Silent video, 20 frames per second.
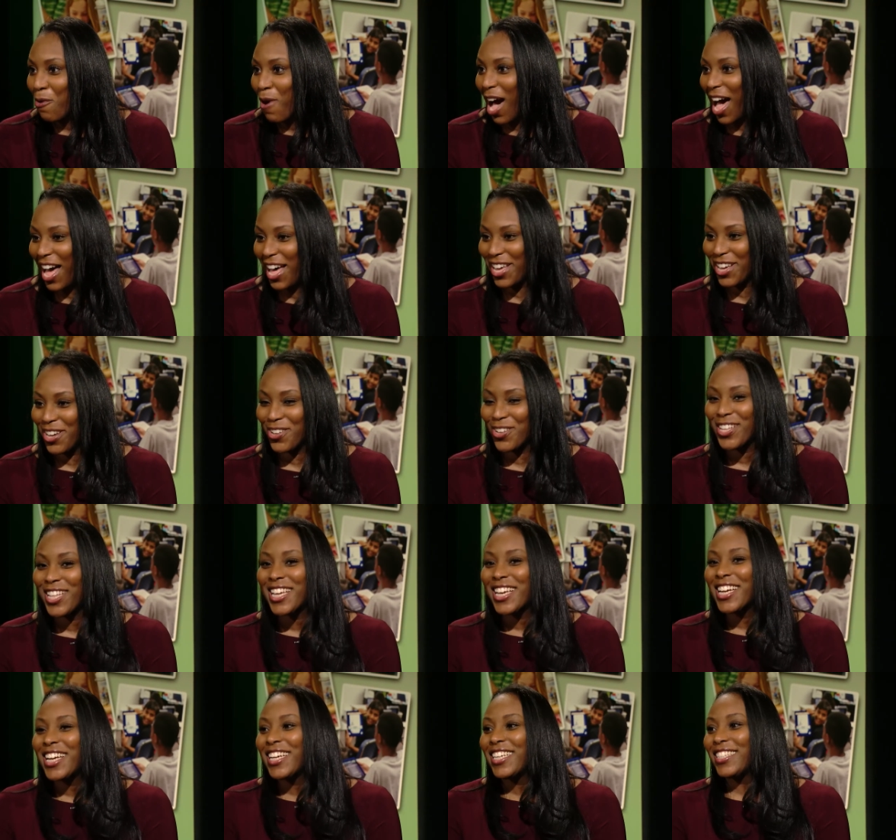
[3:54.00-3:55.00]
while
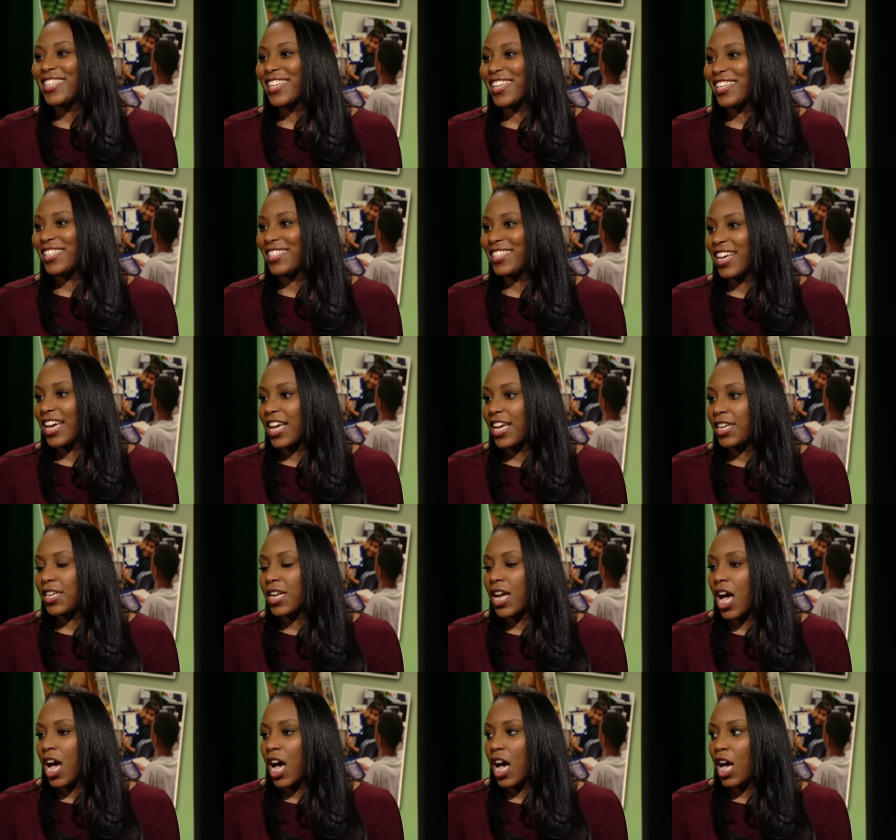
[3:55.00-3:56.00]
to get
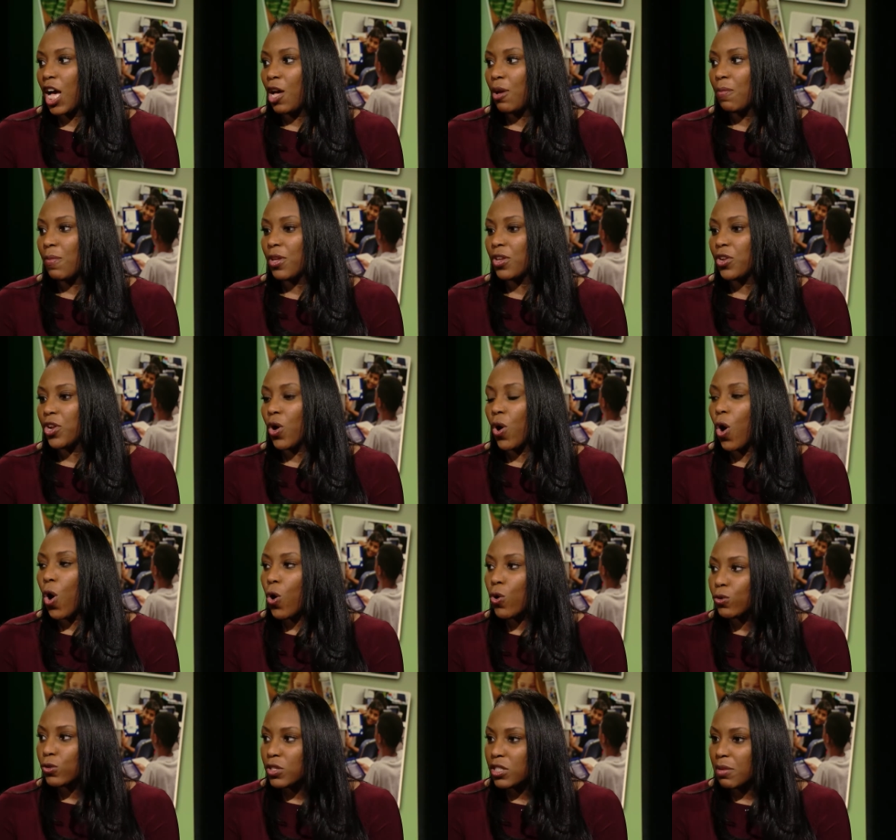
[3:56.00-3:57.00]
done. Um, you know,
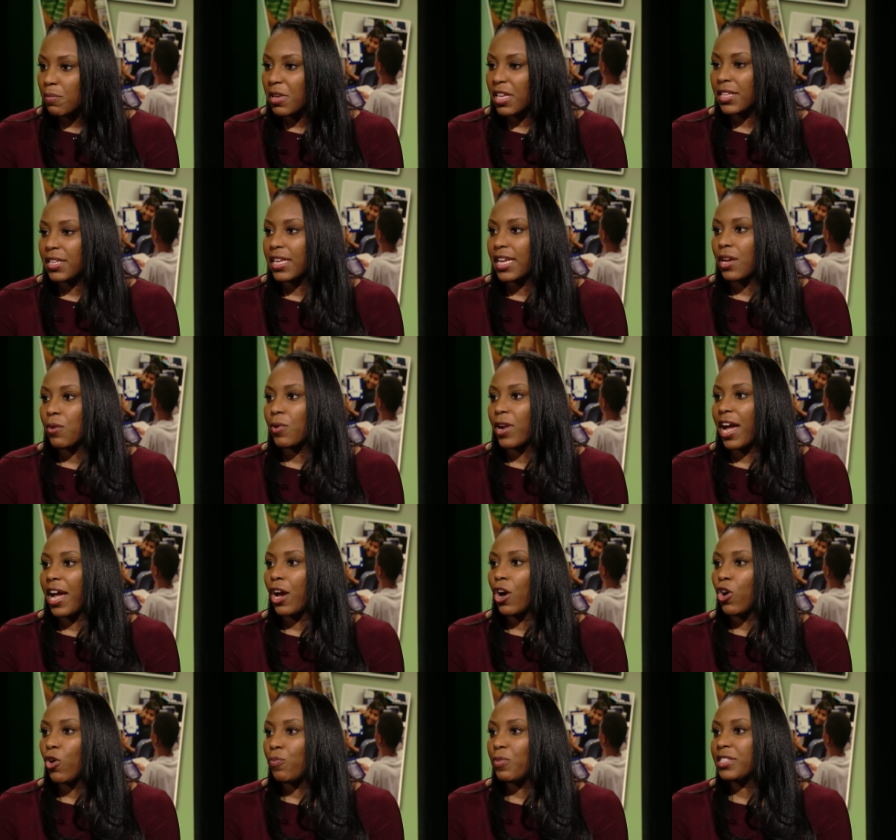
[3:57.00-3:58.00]
ultimately what I
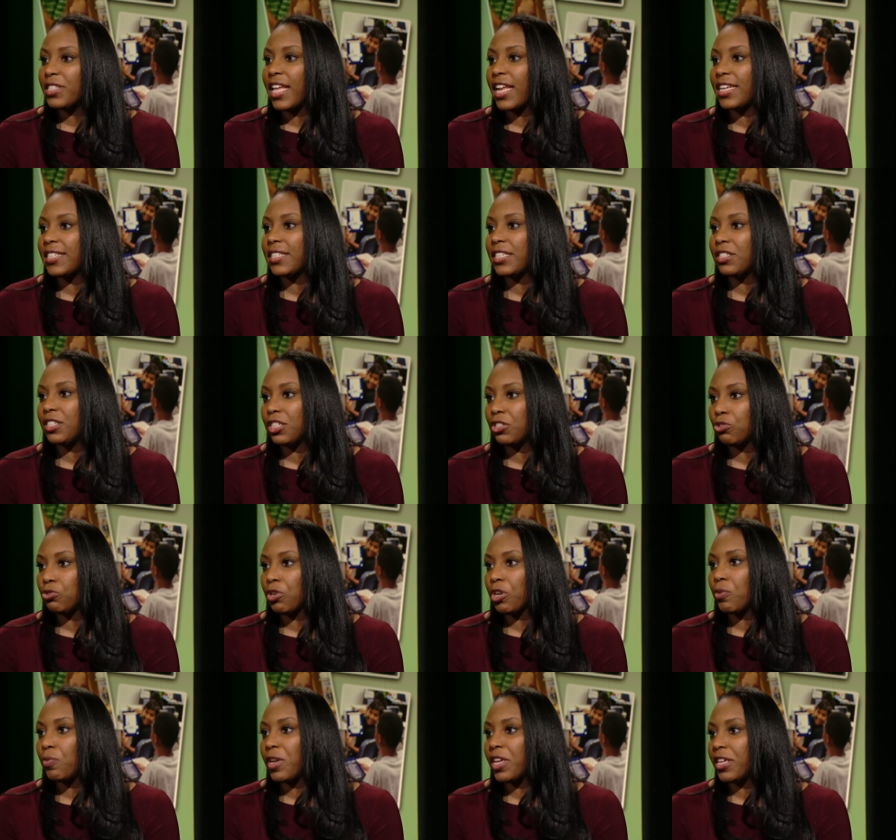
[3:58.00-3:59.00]
hope is that as a
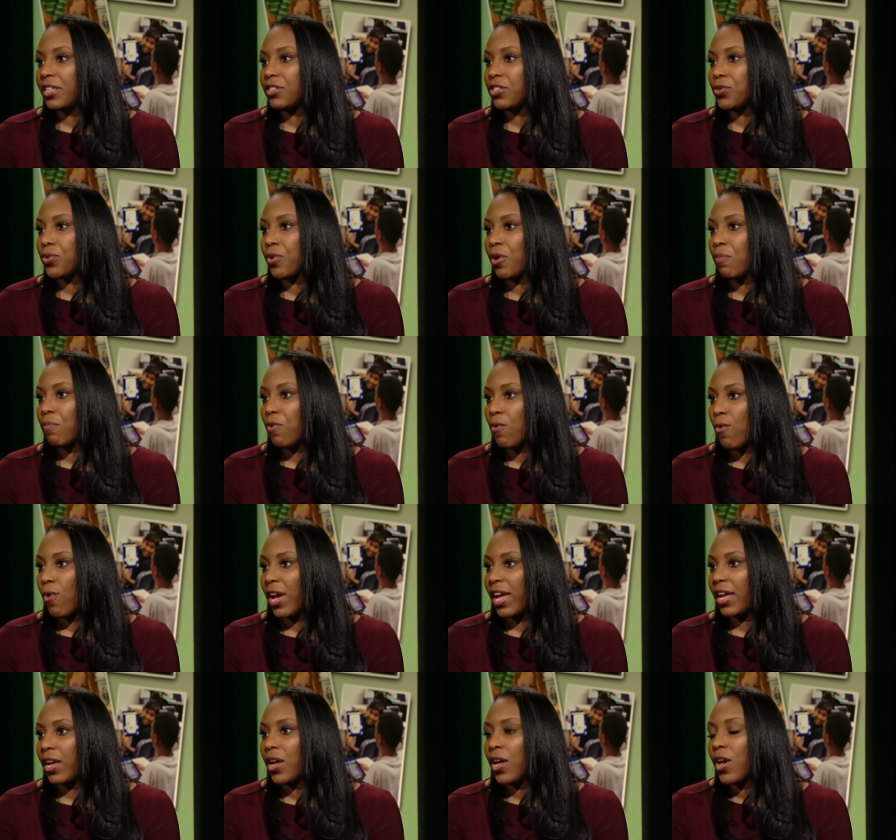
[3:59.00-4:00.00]
district we get to a
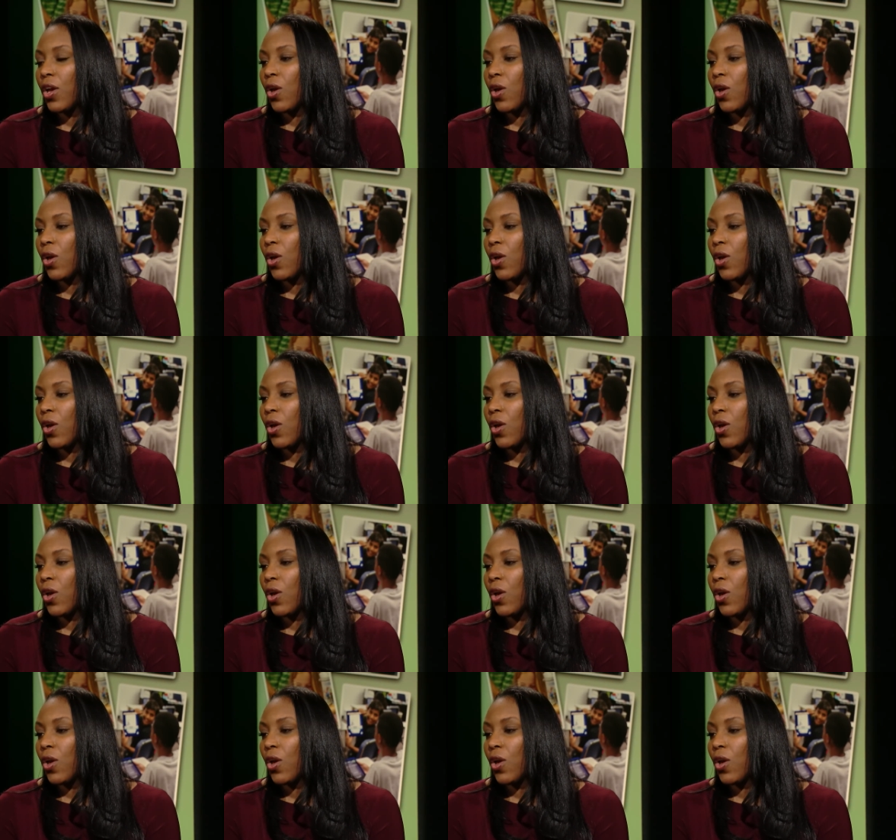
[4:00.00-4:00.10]
point